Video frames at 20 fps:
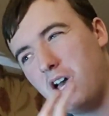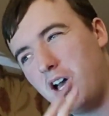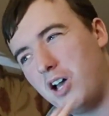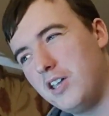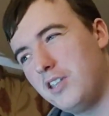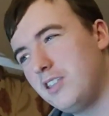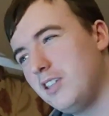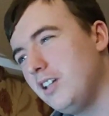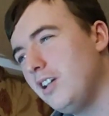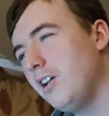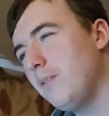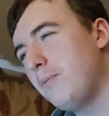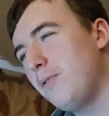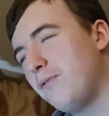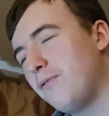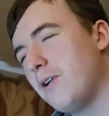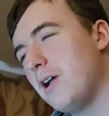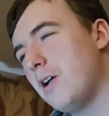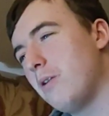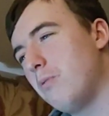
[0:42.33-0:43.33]
I think I
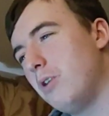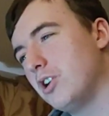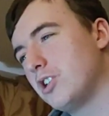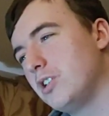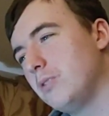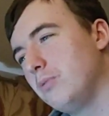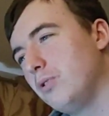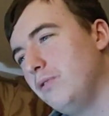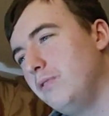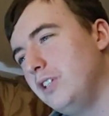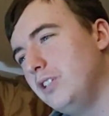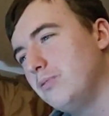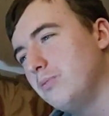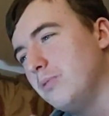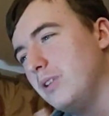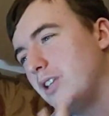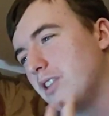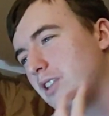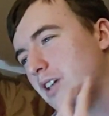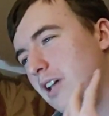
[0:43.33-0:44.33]
prefer watching
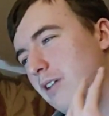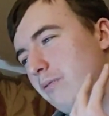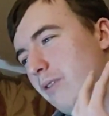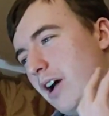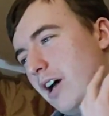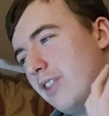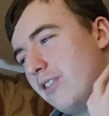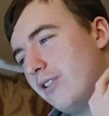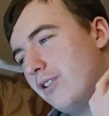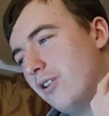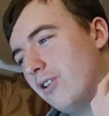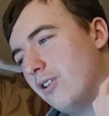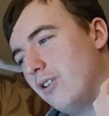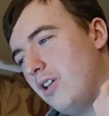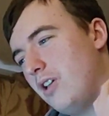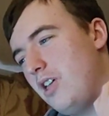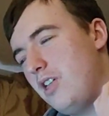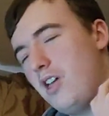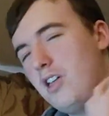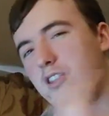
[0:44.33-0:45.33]
movies with a
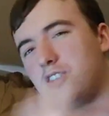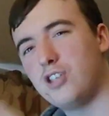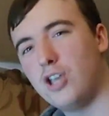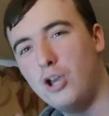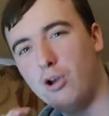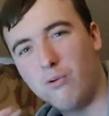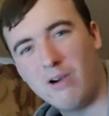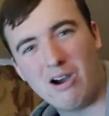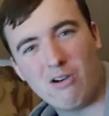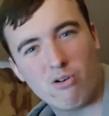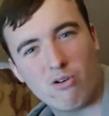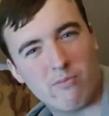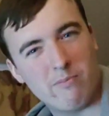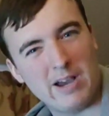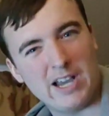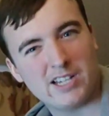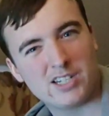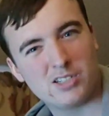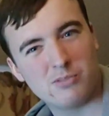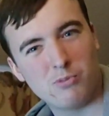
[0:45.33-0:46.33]
rather 2 hour
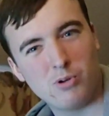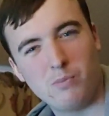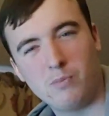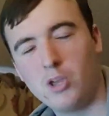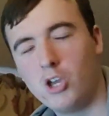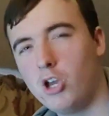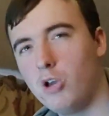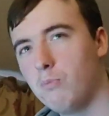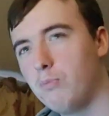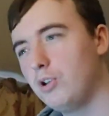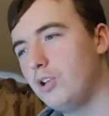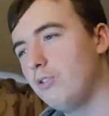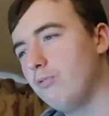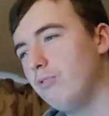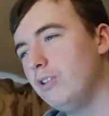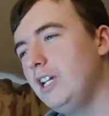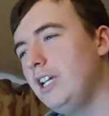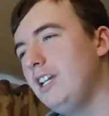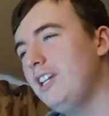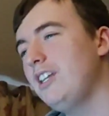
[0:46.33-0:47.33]
maximum, but it
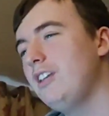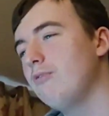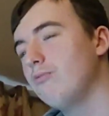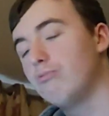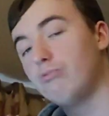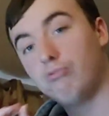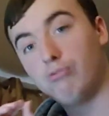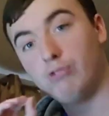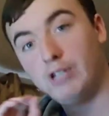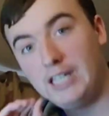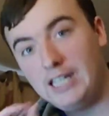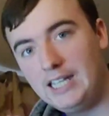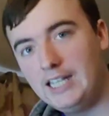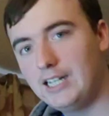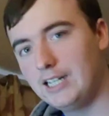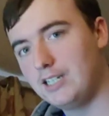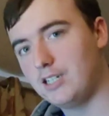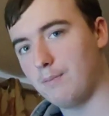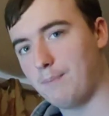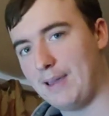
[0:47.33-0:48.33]

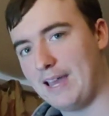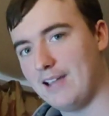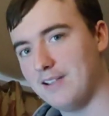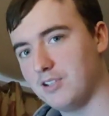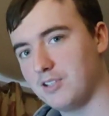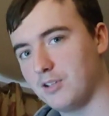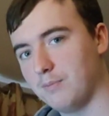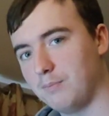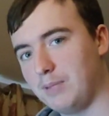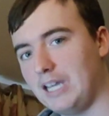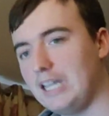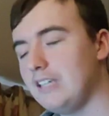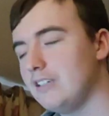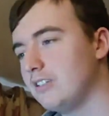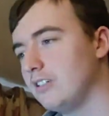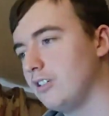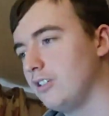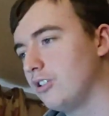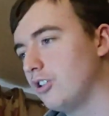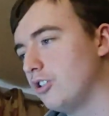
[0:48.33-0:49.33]
really depends on
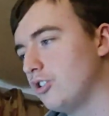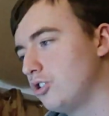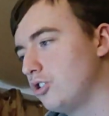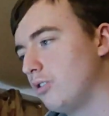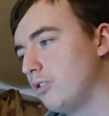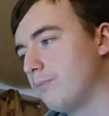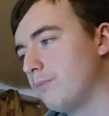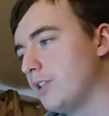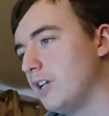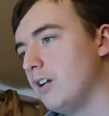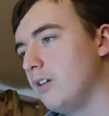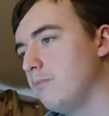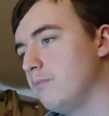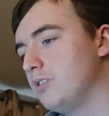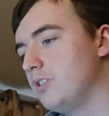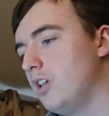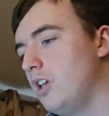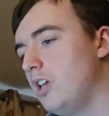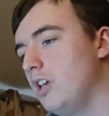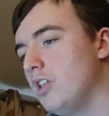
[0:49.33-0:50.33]
pacing because
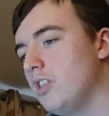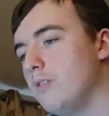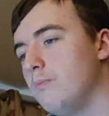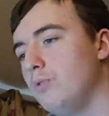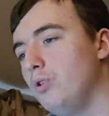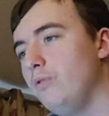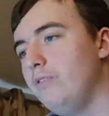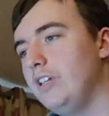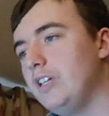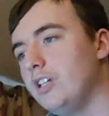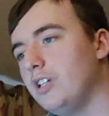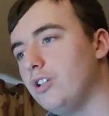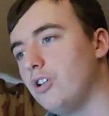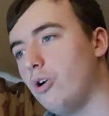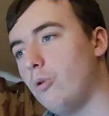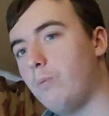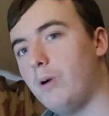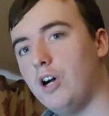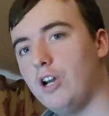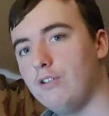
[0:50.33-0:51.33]
sometimes the movie can
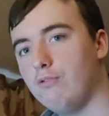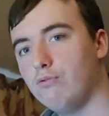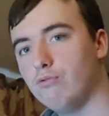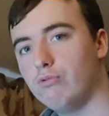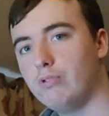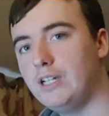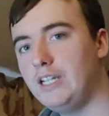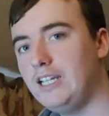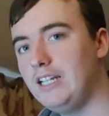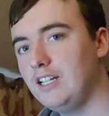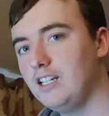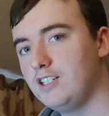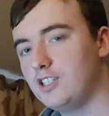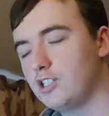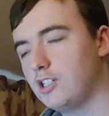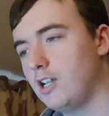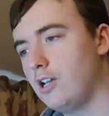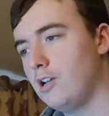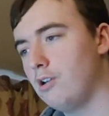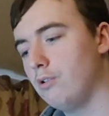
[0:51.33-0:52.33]
go by really
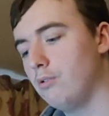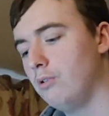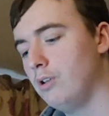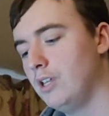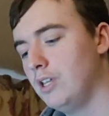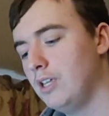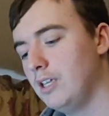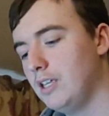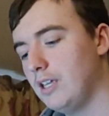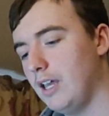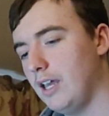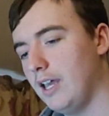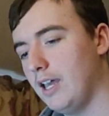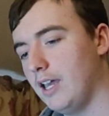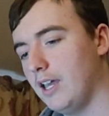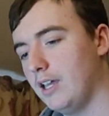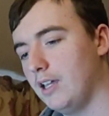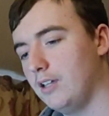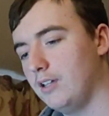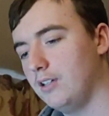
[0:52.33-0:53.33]
slow
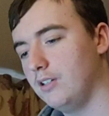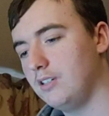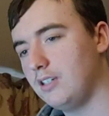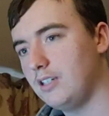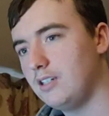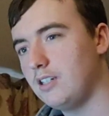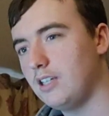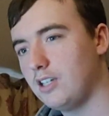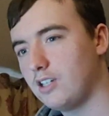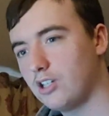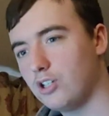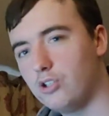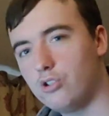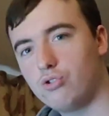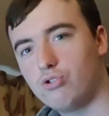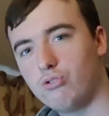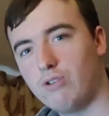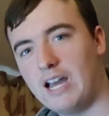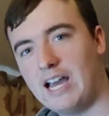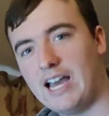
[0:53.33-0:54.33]
and it
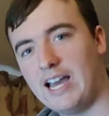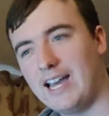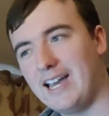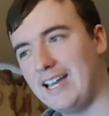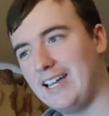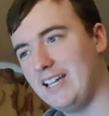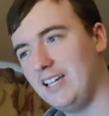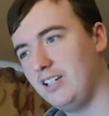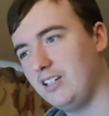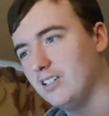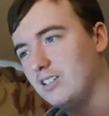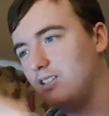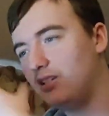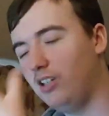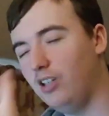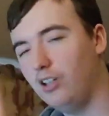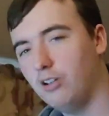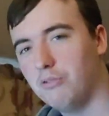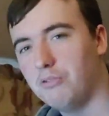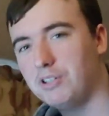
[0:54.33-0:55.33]
can drag
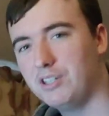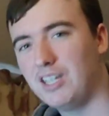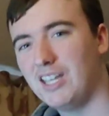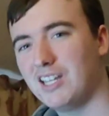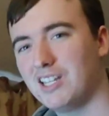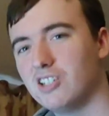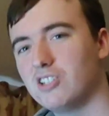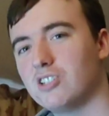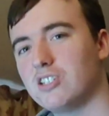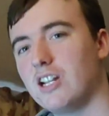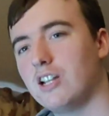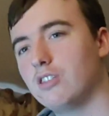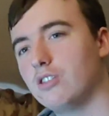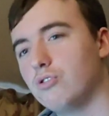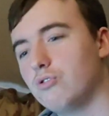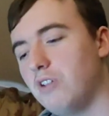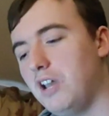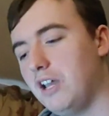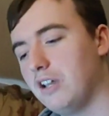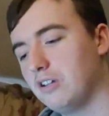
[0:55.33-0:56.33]
and it can start
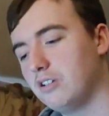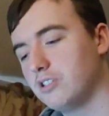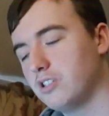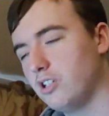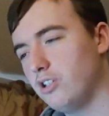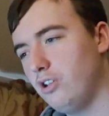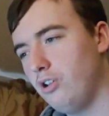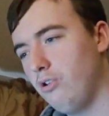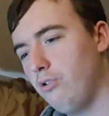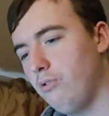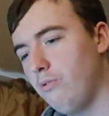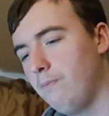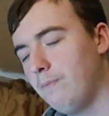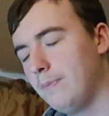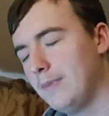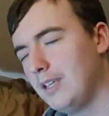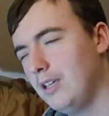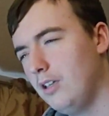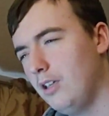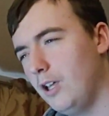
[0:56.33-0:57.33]
to drag because I
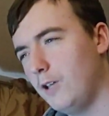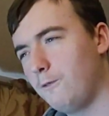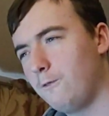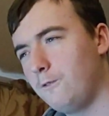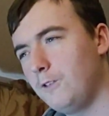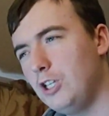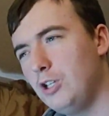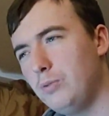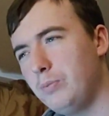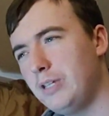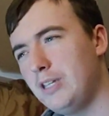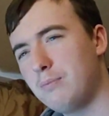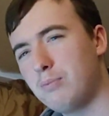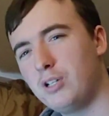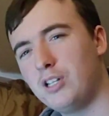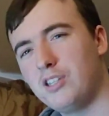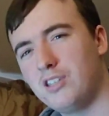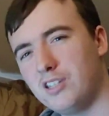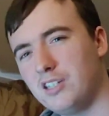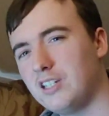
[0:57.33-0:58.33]
know a few
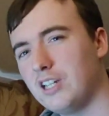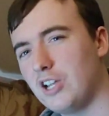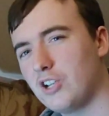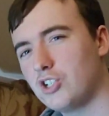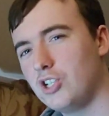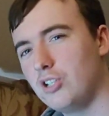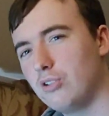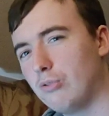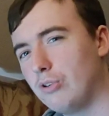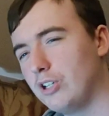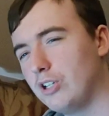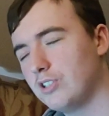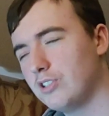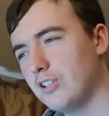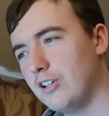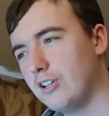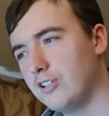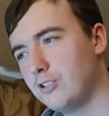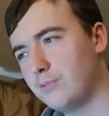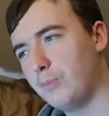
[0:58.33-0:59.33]
people I think actually
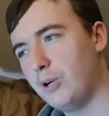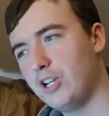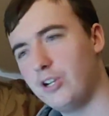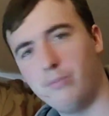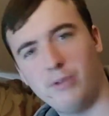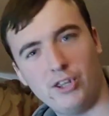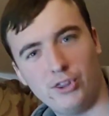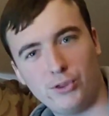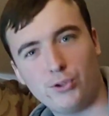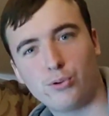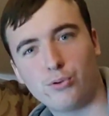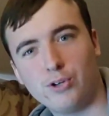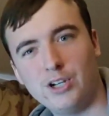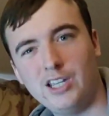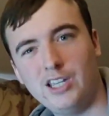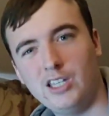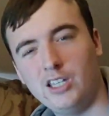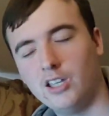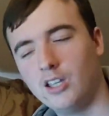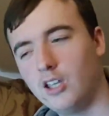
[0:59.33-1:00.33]
criticized Spider-Man
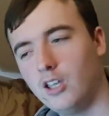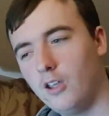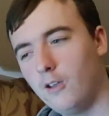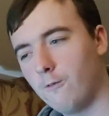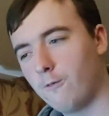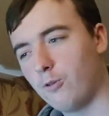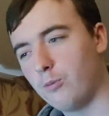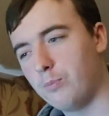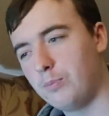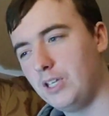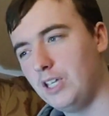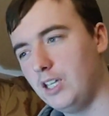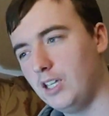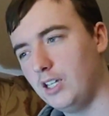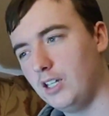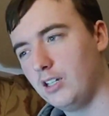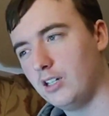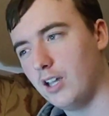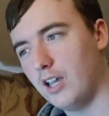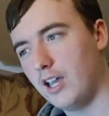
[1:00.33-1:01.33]
3 for
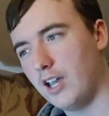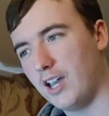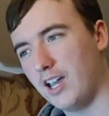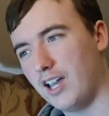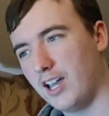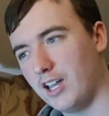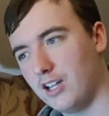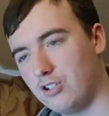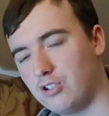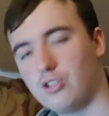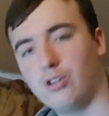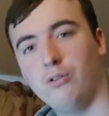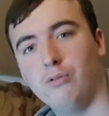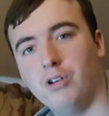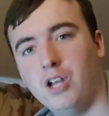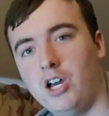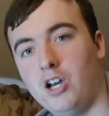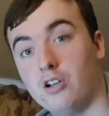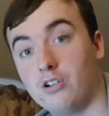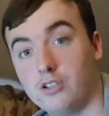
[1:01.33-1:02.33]
being
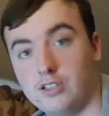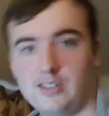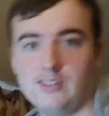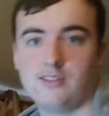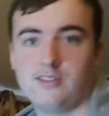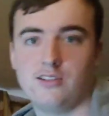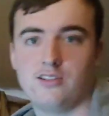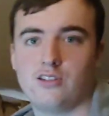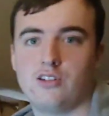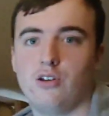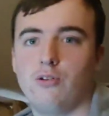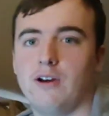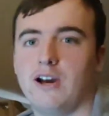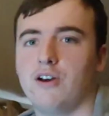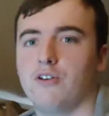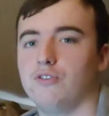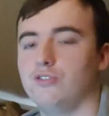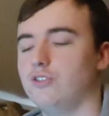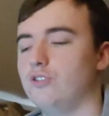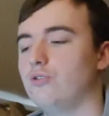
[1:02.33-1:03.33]
too long because it's at 2
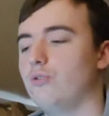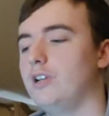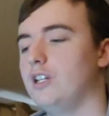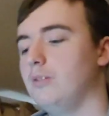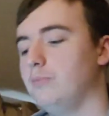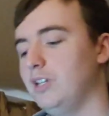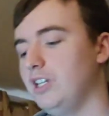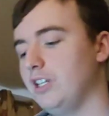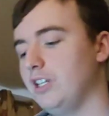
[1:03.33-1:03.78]
hours and 20